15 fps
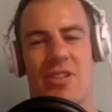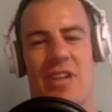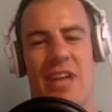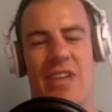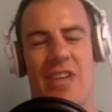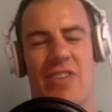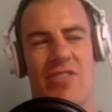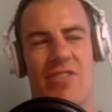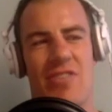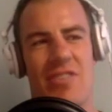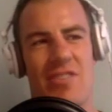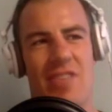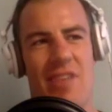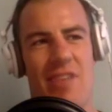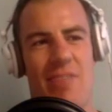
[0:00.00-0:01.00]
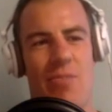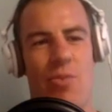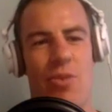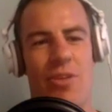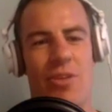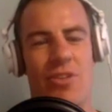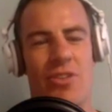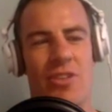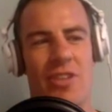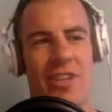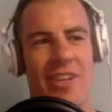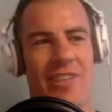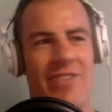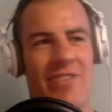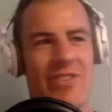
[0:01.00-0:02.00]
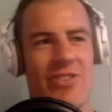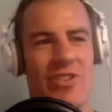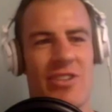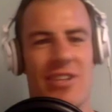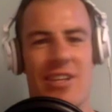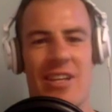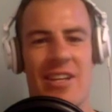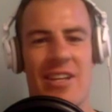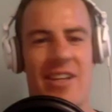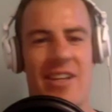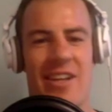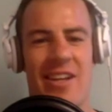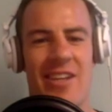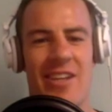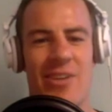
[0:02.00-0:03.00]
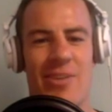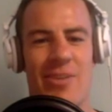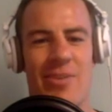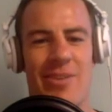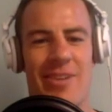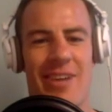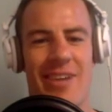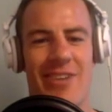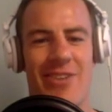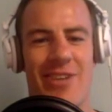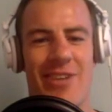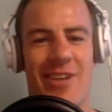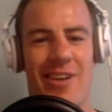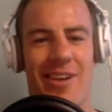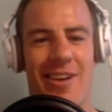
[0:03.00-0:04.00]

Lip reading: And so is that a morning drink, an evening drink, any time of the day drink?